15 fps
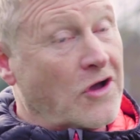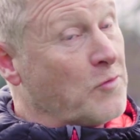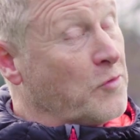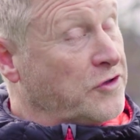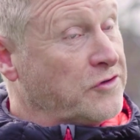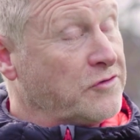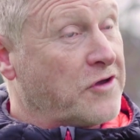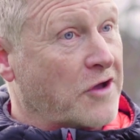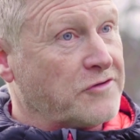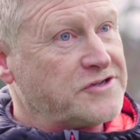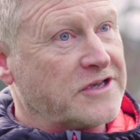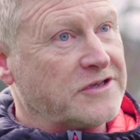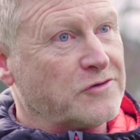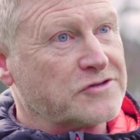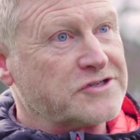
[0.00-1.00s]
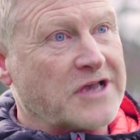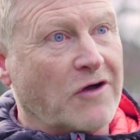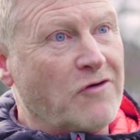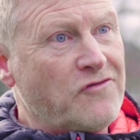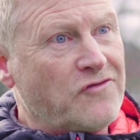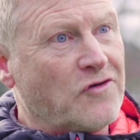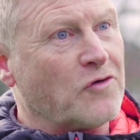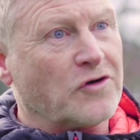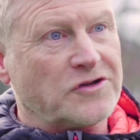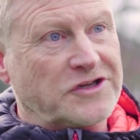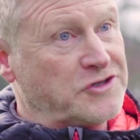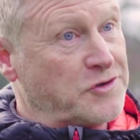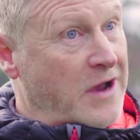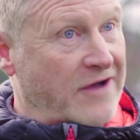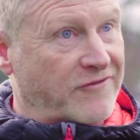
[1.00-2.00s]
And were you coaching yourself, or
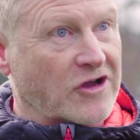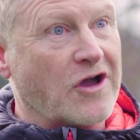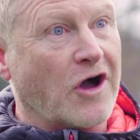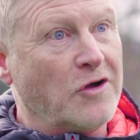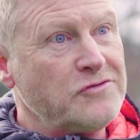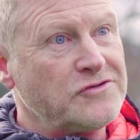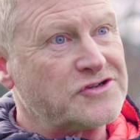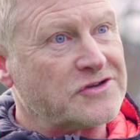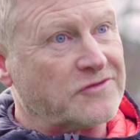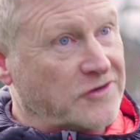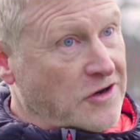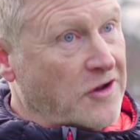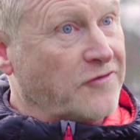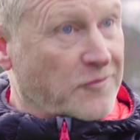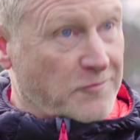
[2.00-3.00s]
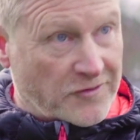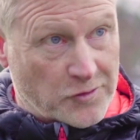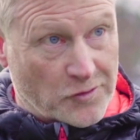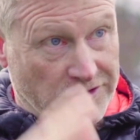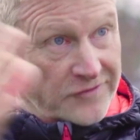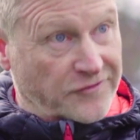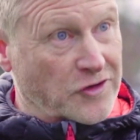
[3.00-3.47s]
did you have a coach, from the point of